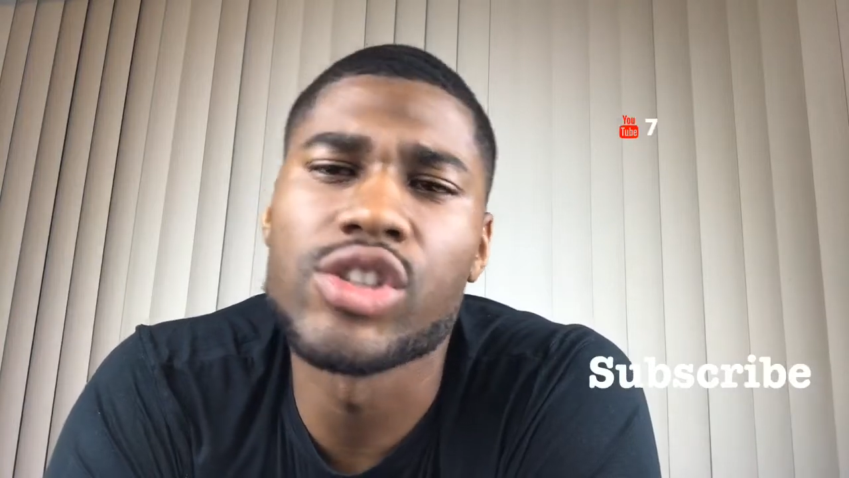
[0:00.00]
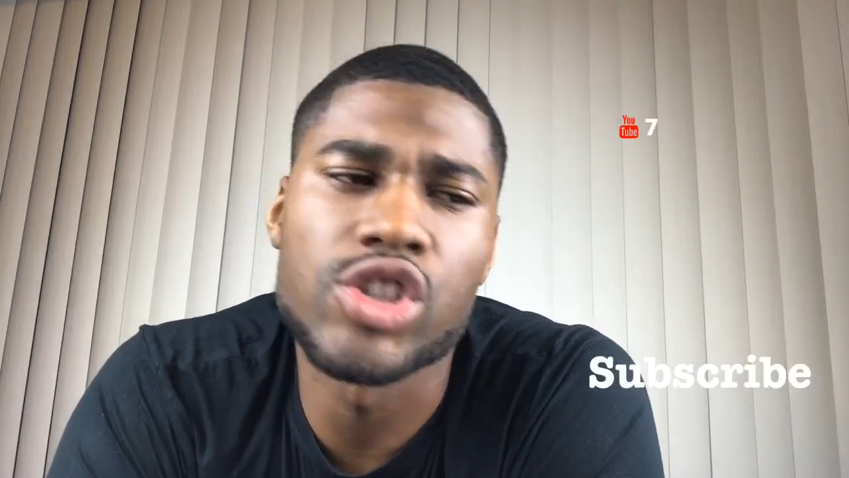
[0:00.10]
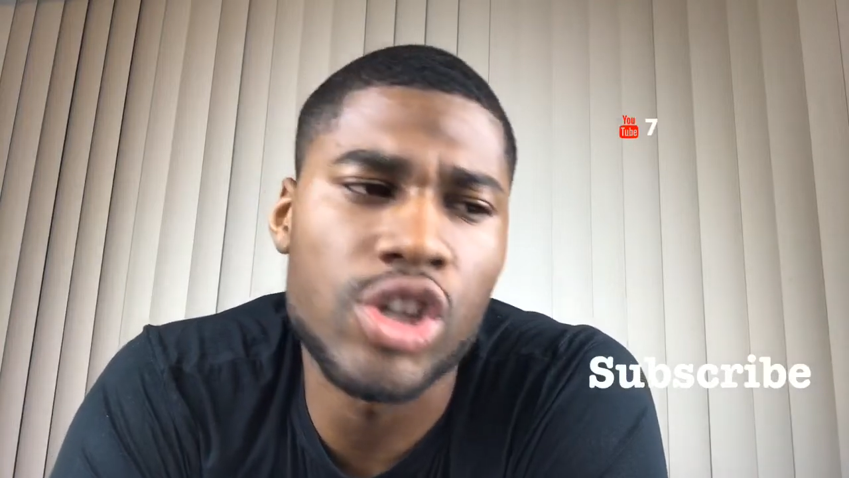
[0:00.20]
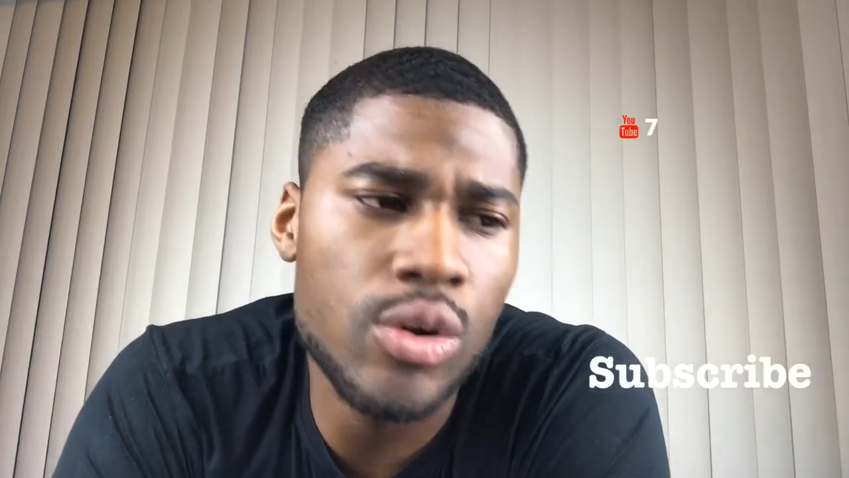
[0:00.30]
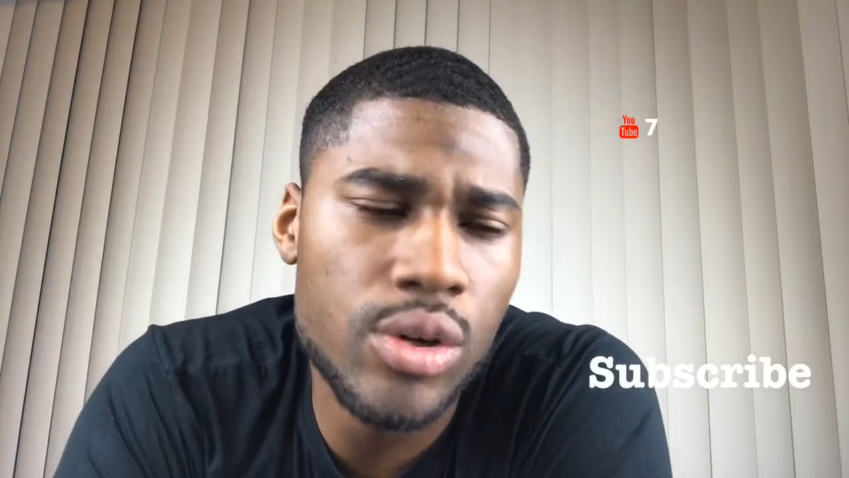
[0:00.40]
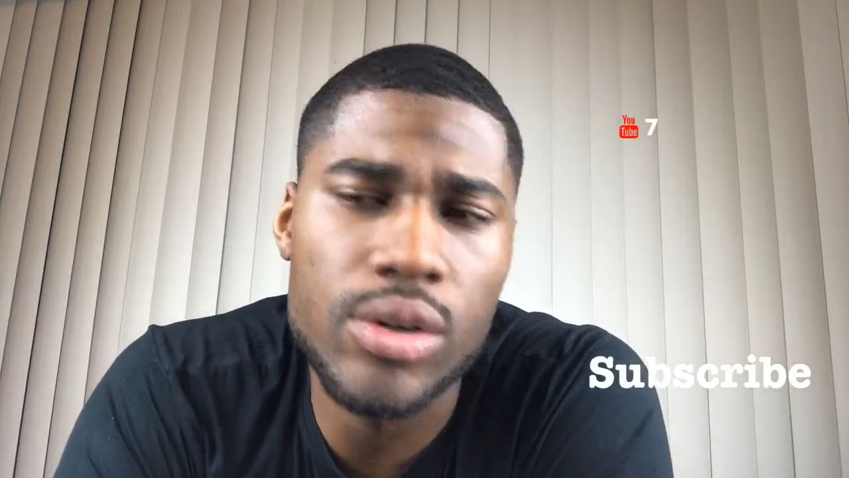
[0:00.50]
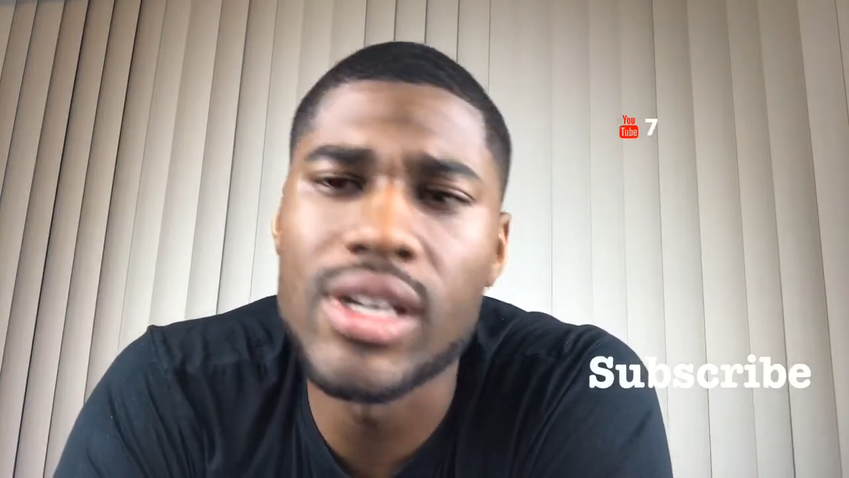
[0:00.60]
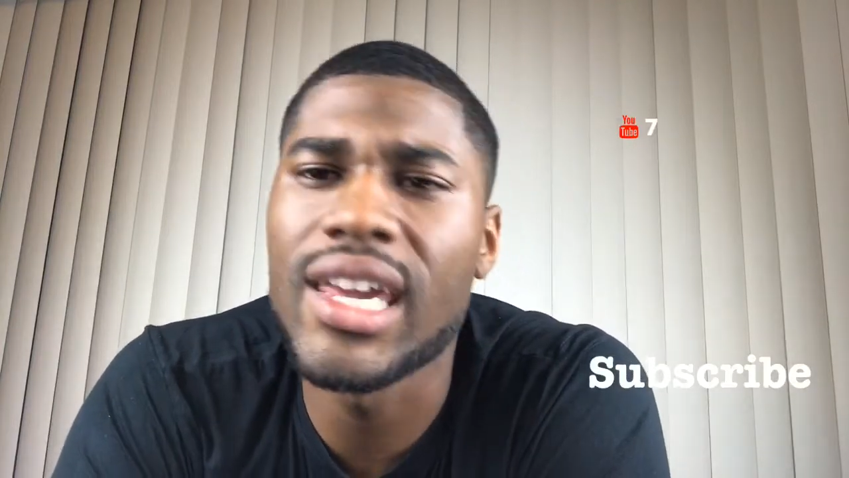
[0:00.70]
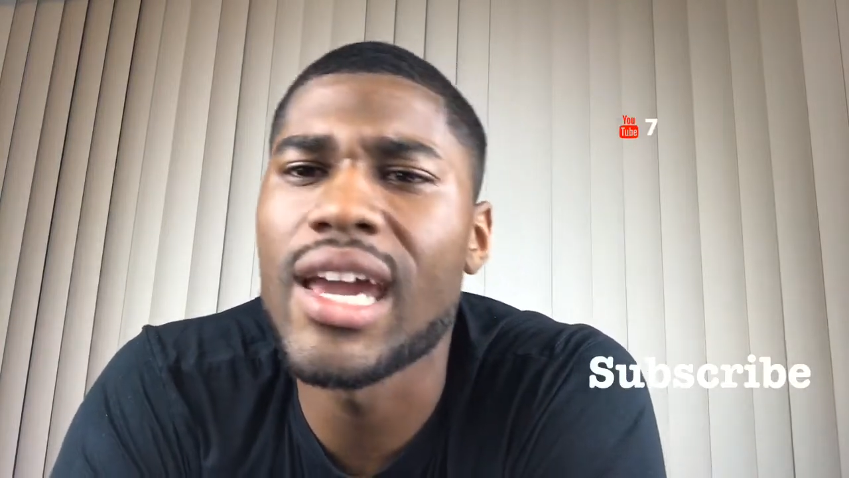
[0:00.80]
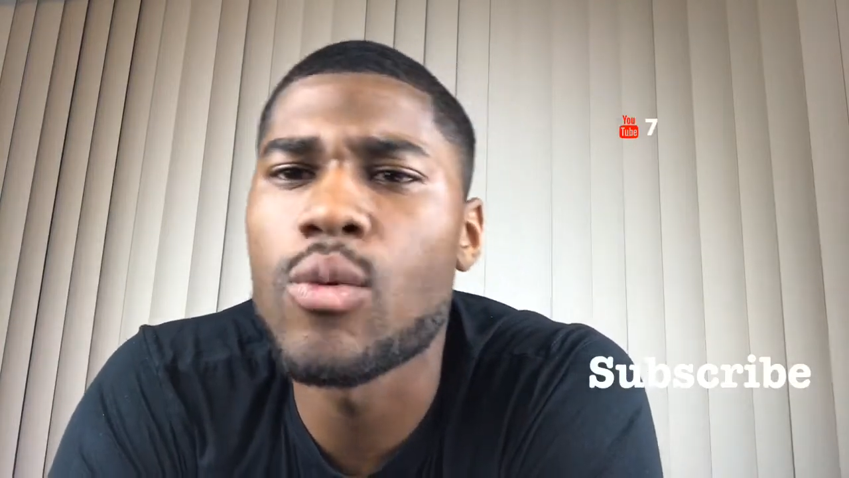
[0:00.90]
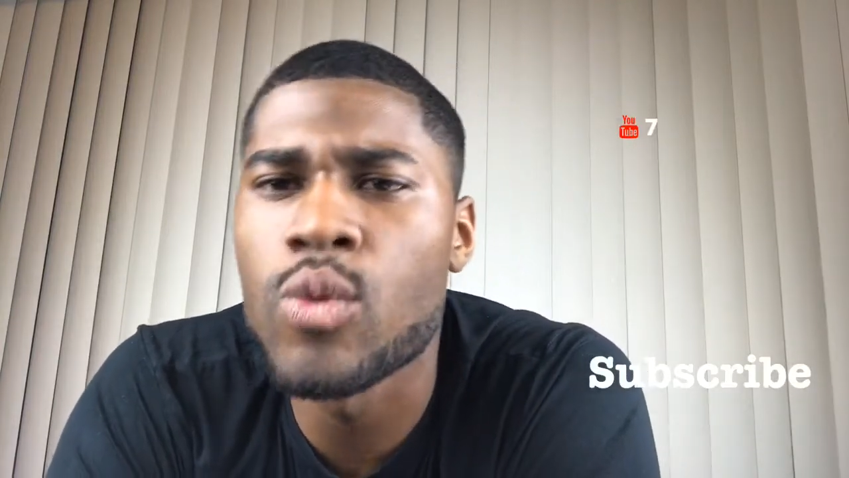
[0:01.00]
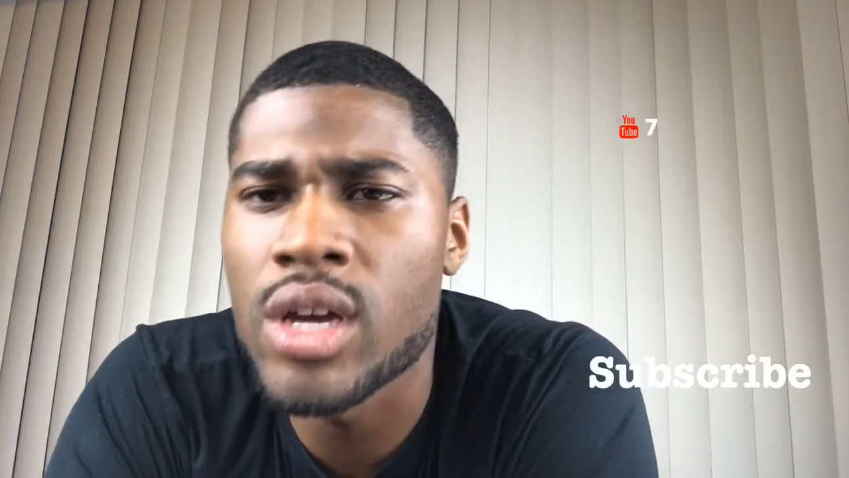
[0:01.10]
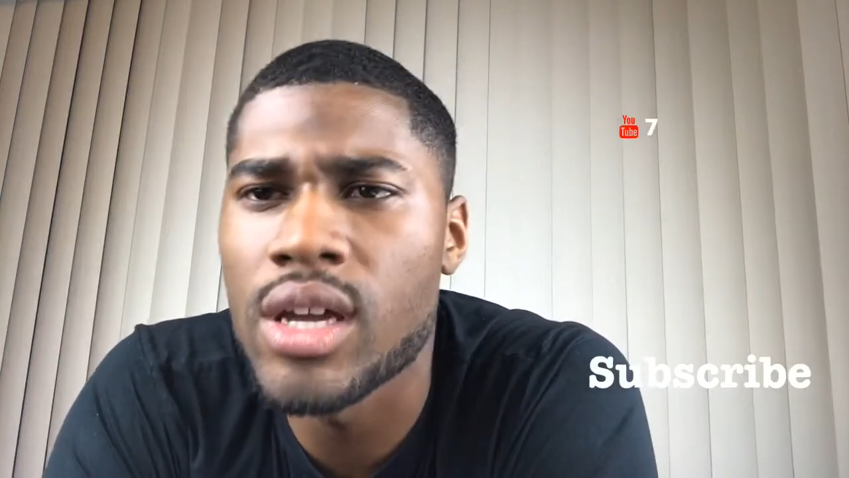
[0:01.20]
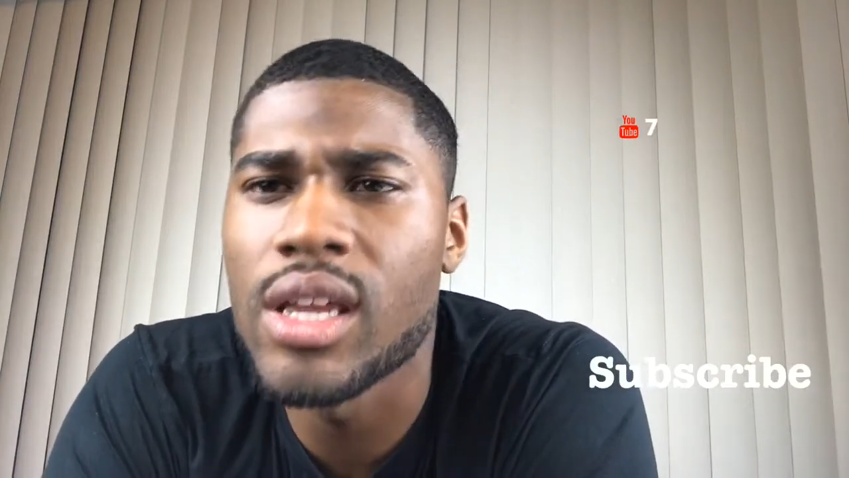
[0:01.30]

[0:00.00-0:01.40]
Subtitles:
a choker, he can't win.